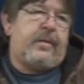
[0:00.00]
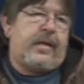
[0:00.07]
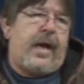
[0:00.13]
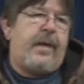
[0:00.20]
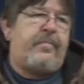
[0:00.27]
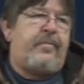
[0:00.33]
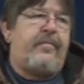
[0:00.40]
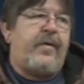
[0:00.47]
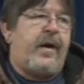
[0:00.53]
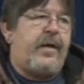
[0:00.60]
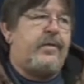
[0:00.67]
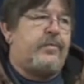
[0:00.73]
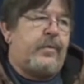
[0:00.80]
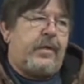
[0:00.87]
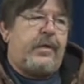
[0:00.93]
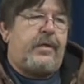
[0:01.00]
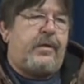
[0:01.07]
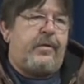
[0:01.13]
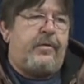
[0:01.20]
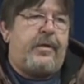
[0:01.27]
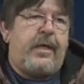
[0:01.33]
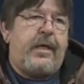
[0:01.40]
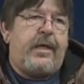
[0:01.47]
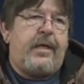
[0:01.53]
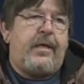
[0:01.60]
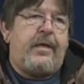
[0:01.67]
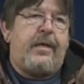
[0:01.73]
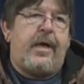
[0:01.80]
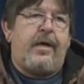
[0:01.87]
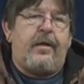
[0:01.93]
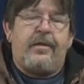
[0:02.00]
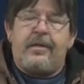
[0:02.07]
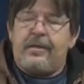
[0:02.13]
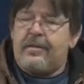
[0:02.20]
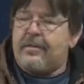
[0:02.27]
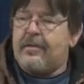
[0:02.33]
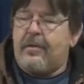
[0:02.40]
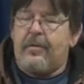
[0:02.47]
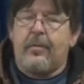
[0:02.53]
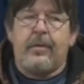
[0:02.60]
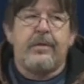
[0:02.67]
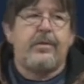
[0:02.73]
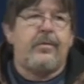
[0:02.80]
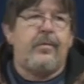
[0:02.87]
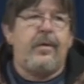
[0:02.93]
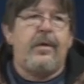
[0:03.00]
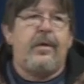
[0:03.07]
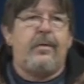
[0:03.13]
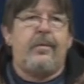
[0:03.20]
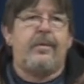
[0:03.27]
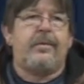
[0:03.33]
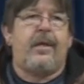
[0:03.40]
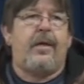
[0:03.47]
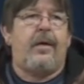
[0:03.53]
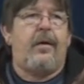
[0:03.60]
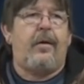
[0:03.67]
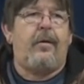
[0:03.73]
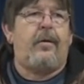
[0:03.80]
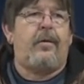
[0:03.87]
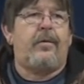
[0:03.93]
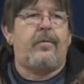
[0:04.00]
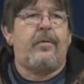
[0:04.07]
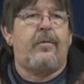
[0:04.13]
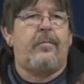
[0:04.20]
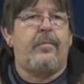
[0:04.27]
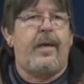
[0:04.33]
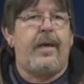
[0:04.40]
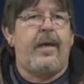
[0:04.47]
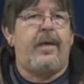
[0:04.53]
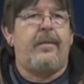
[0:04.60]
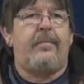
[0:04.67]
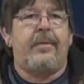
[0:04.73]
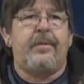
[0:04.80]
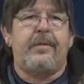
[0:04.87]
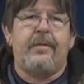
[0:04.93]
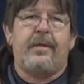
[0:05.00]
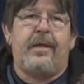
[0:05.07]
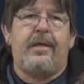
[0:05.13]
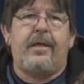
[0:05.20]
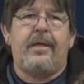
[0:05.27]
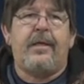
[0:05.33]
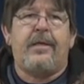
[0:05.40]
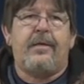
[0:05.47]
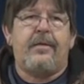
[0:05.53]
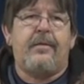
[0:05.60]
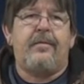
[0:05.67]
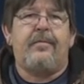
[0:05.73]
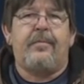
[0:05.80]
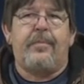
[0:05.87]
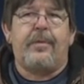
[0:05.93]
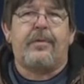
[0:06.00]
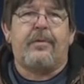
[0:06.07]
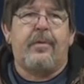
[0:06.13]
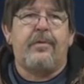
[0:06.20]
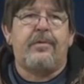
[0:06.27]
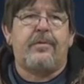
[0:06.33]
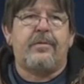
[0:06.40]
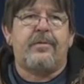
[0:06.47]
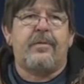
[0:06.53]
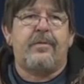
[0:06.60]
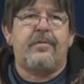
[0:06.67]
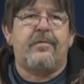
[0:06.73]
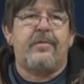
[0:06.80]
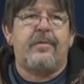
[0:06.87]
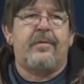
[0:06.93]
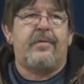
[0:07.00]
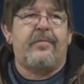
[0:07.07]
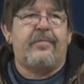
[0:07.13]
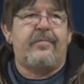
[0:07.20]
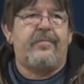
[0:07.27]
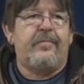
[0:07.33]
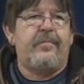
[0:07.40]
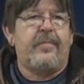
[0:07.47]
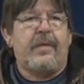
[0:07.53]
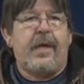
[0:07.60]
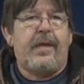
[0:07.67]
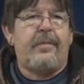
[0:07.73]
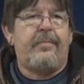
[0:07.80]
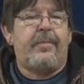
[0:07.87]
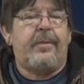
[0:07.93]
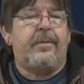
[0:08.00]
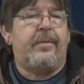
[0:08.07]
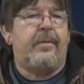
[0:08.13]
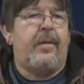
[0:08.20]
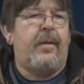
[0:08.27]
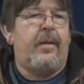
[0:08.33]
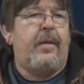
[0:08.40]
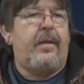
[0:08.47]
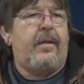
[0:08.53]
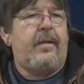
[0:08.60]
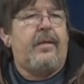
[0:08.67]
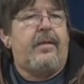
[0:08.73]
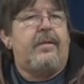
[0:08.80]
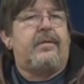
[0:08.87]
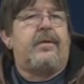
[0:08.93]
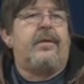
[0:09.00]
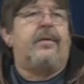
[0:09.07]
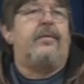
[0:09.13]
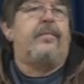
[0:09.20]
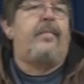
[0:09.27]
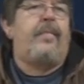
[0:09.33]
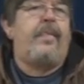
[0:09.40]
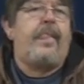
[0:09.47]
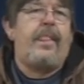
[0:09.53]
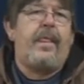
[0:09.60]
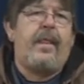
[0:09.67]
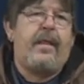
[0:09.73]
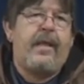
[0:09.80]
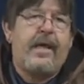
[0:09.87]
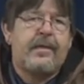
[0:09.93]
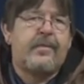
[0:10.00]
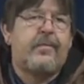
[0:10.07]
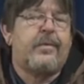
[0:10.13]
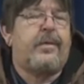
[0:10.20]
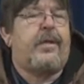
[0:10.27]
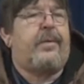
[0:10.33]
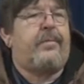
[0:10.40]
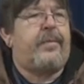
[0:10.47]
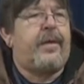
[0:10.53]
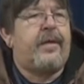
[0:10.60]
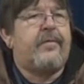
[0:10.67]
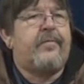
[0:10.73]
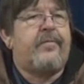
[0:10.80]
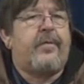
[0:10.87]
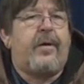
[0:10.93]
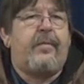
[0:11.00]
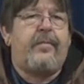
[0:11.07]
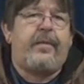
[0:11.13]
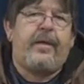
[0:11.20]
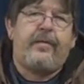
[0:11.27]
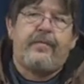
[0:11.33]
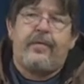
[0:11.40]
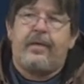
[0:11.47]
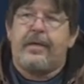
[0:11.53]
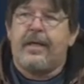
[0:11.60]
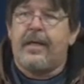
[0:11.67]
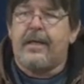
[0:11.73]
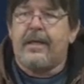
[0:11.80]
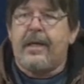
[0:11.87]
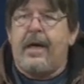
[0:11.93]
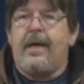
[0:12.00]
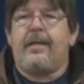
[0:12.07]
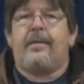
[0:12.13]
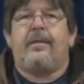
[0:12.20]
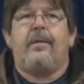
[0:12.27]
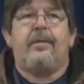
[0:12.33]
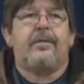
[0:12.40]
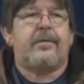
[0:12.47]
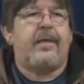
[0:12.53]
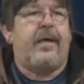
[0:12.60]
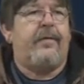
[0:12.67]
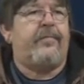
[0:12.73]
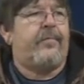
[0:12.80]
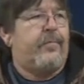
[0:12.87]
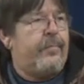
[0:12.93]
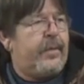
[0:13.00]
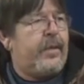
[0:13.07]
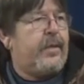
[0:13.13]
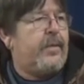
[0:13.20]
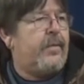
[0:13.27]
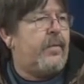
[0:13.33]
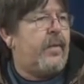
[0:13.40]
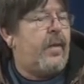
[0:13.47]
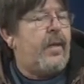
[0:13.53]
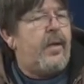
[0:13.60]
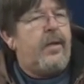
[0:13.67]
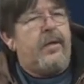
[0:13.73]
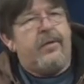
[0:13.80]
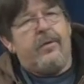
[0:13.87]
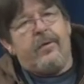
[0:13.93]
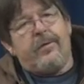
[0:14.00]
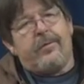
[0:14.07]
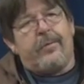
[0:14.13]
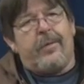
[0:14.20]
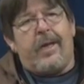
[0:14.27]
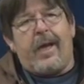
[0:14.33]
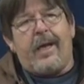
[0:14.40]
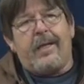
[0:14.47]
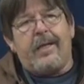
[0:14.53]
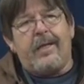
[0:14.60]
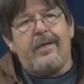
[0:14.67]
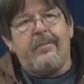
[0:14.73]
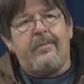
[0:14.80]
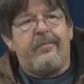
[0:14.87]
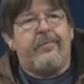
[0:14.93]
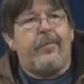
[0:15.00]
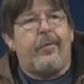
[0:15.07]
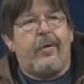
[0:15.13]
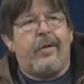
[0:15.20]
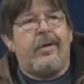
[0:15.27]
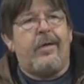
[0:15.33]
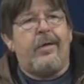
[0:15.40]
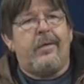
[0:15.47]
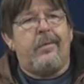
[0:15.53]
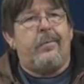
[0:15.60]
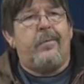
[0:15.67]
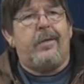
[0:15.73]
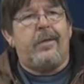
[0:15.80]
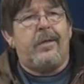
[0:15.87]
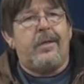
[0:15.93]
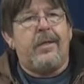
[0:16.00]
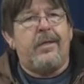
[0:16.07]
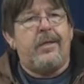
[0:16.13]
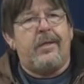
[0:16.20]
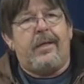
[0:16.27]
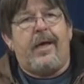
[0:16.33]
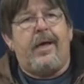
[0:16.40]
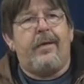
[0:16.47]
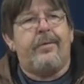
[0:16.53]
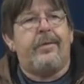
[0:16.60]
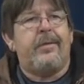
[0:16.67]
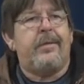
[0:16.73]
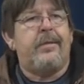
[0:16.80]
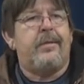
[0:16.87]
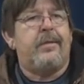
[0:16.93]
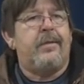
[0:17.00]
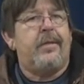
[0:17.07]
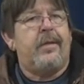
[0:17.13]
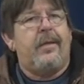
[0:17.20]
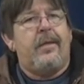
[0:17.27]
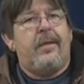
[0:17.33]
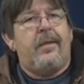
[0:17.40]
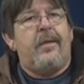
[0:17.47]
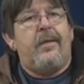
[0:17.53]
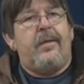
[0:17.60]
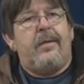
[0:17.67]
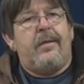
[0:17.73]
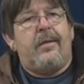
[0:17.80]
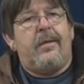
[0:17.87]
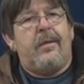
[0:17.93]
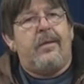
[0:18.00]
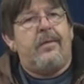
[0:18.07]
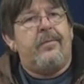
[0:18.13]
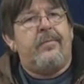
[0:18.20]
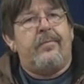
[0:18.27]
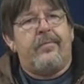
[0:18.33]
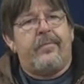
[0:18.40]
God provides what you need, not necessarily what you want. I want that Harley real bad, but I need to put groceries in and light bill. Amen. So that's what I'm thinking for. I'm thinking I got a God that looks out for me Amen. He knows what I need before I need it, when I need it, and how I need it. Amen. You know,